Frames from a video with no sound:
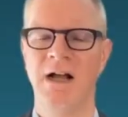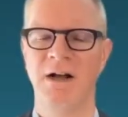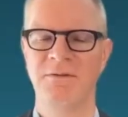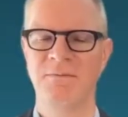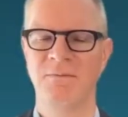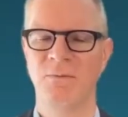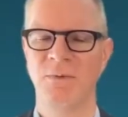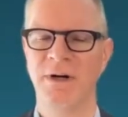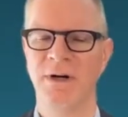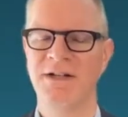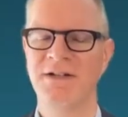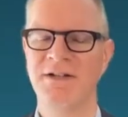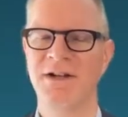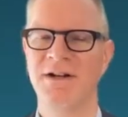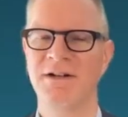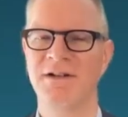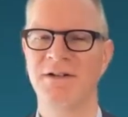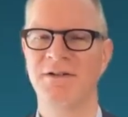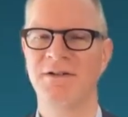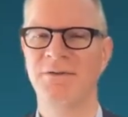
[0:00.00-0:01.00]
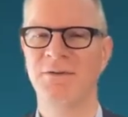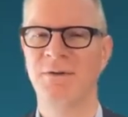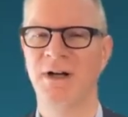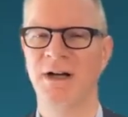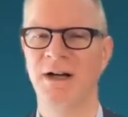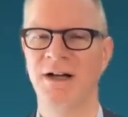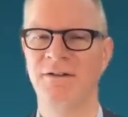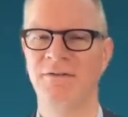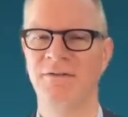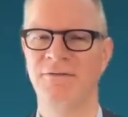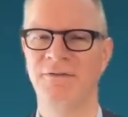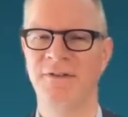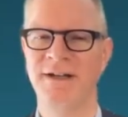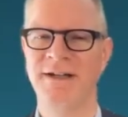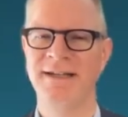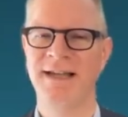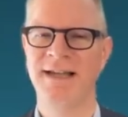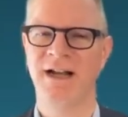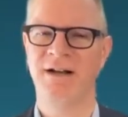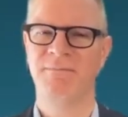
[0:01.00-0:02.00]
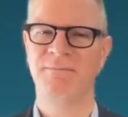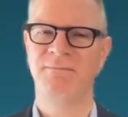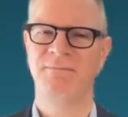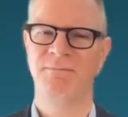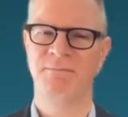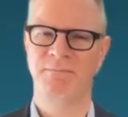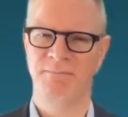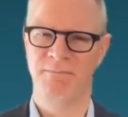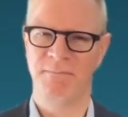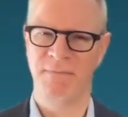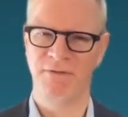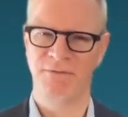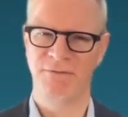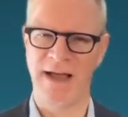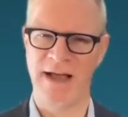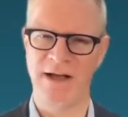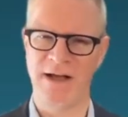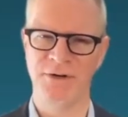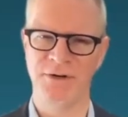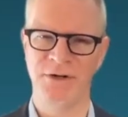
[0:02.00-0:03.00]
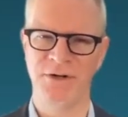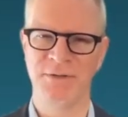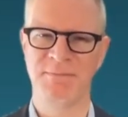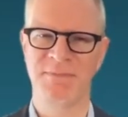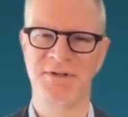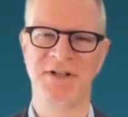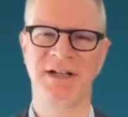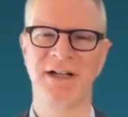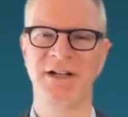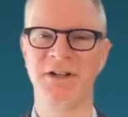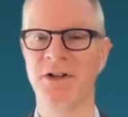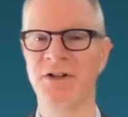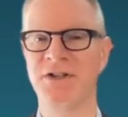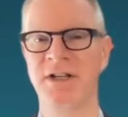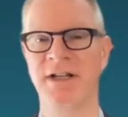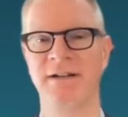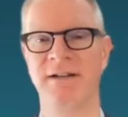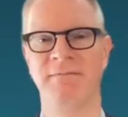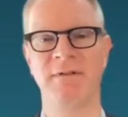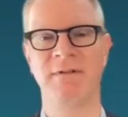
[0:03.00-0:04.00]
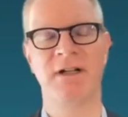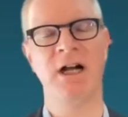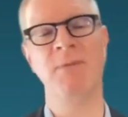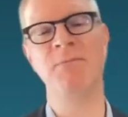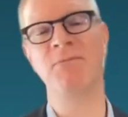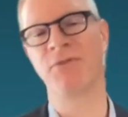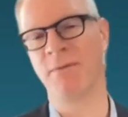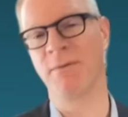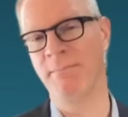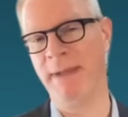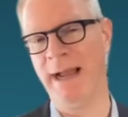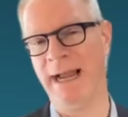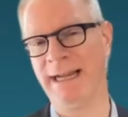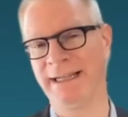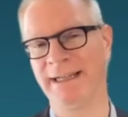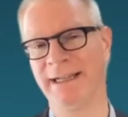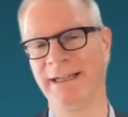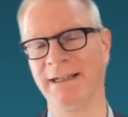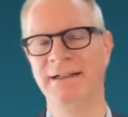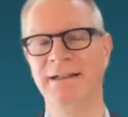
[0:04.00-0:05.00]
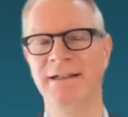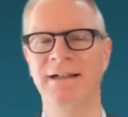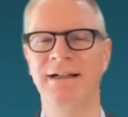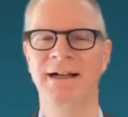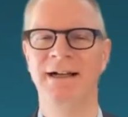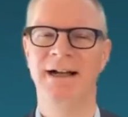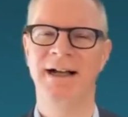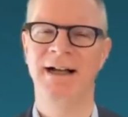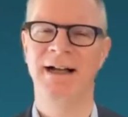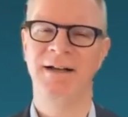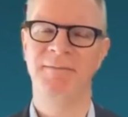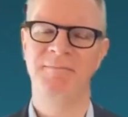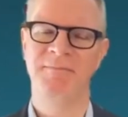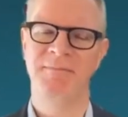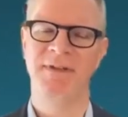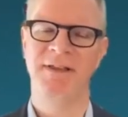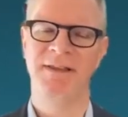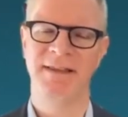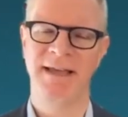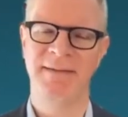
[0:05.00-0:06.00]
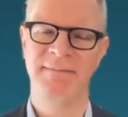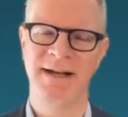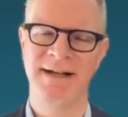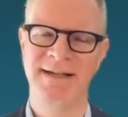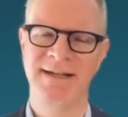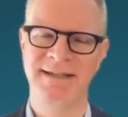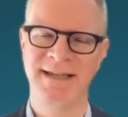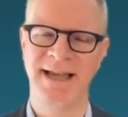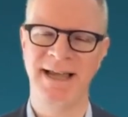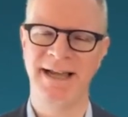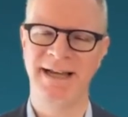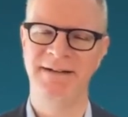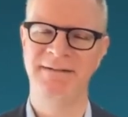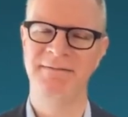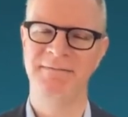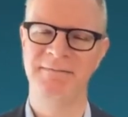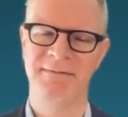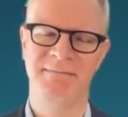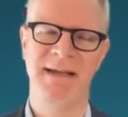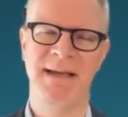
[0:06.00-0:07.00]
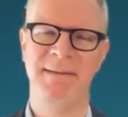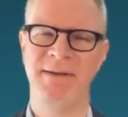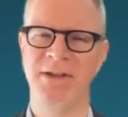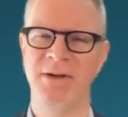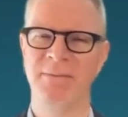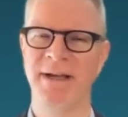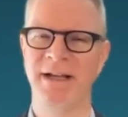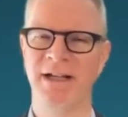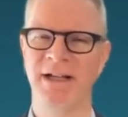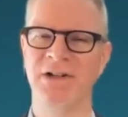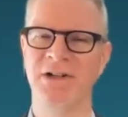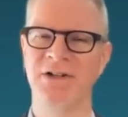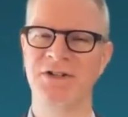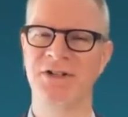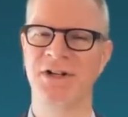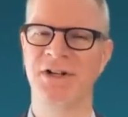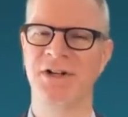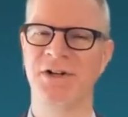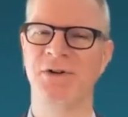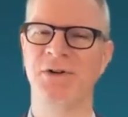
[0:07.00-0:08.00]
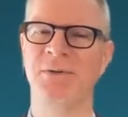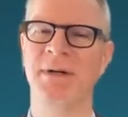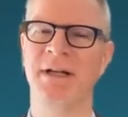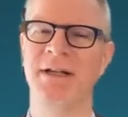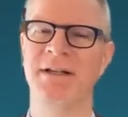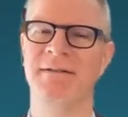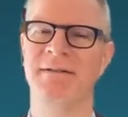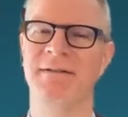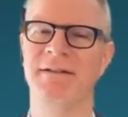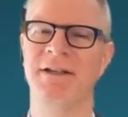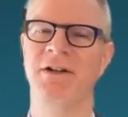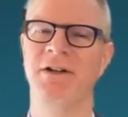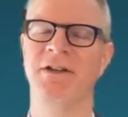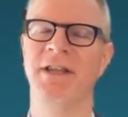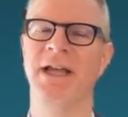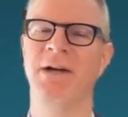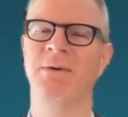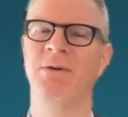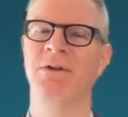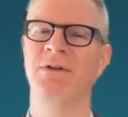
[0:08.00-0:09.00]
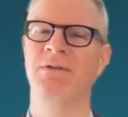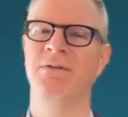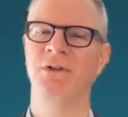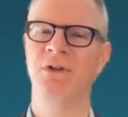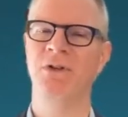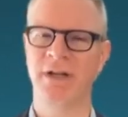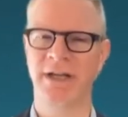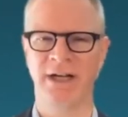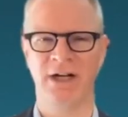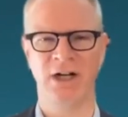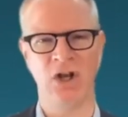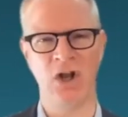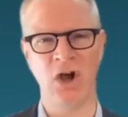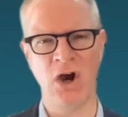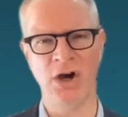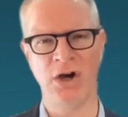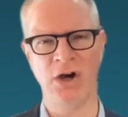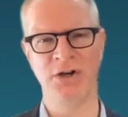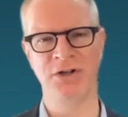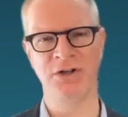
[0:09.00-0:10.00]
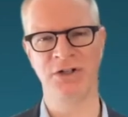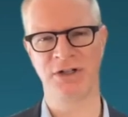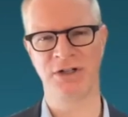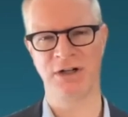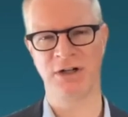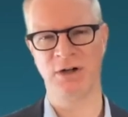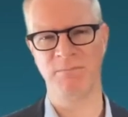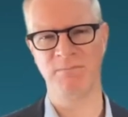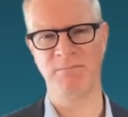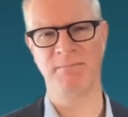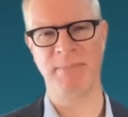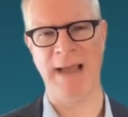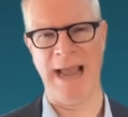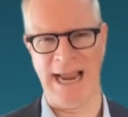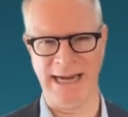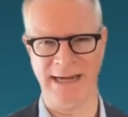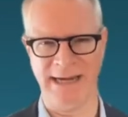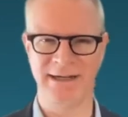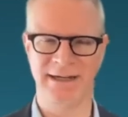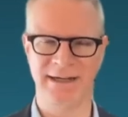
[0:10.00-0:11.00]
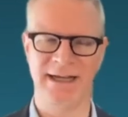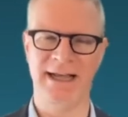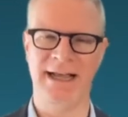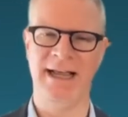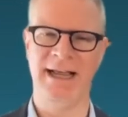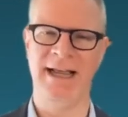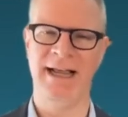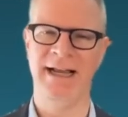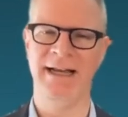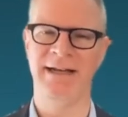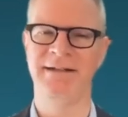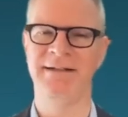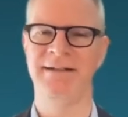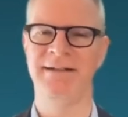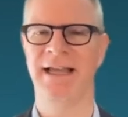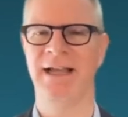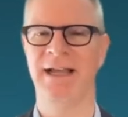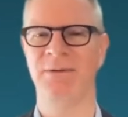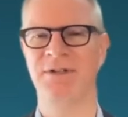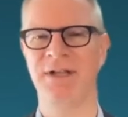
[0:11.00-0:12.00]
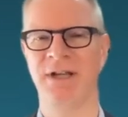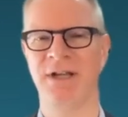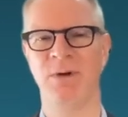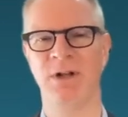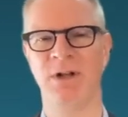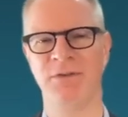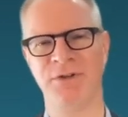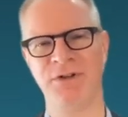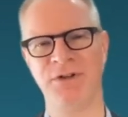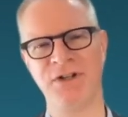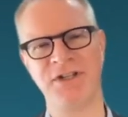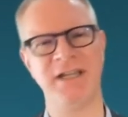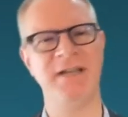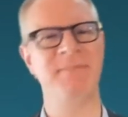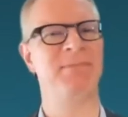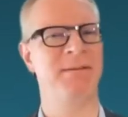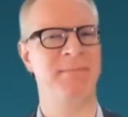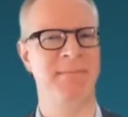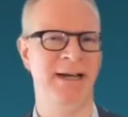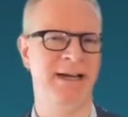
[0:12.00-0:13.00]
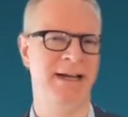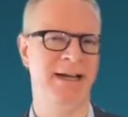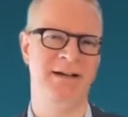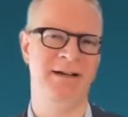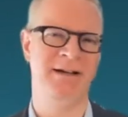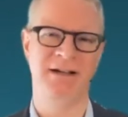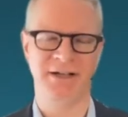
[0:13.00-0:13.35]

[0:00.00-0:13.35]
When I talk to fintech founders, particularly those that come from banking, they might say, and maybe they're being a little cynical, but they will look at a large bank and they'll say, well, if you just implemented,